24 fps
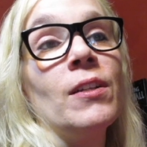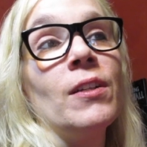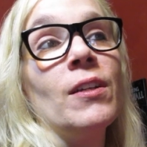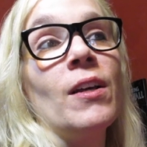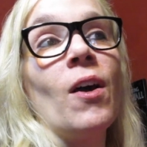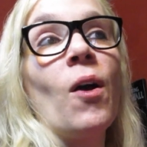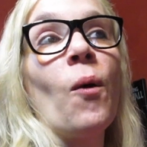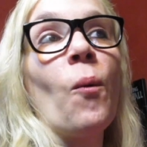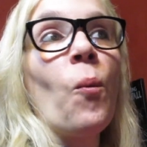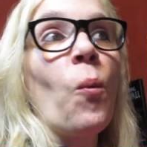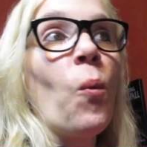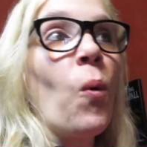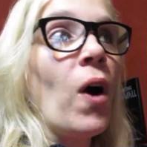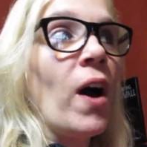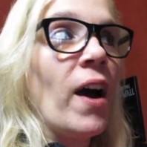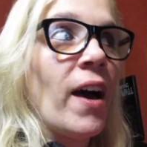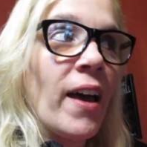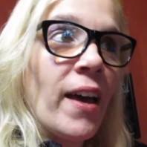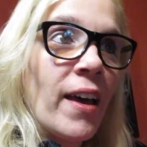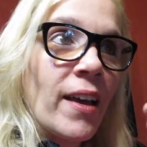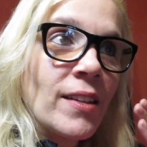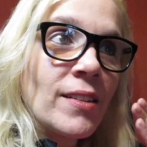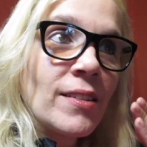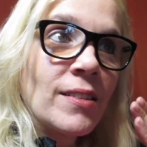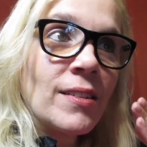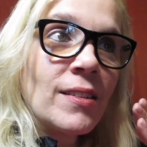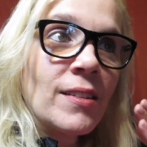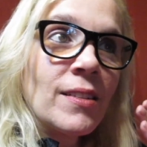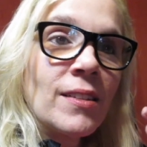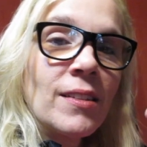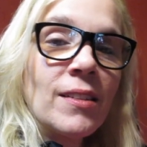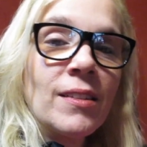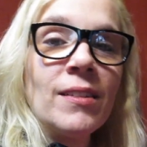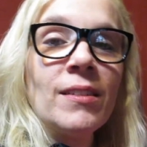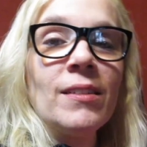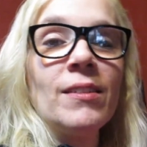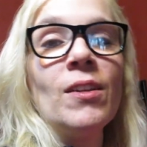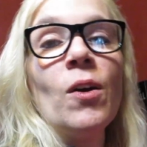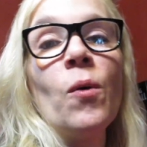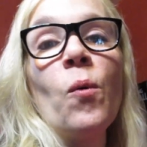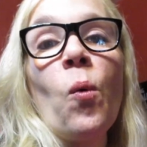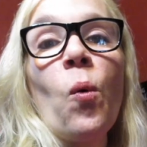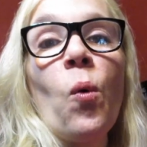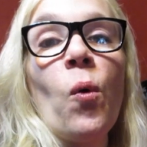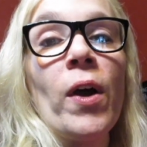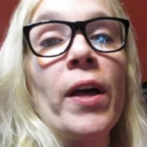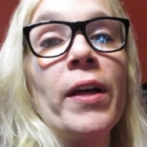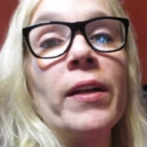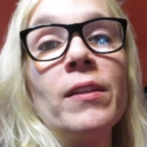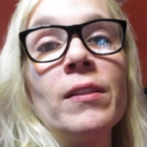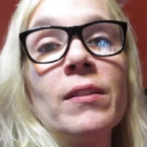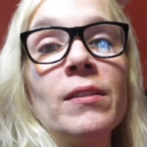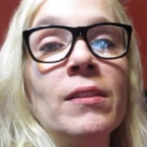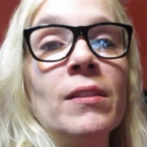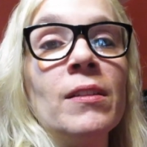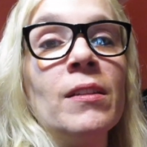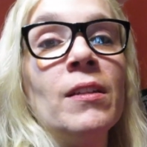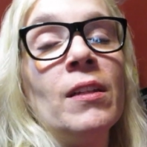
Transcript: What? No oil.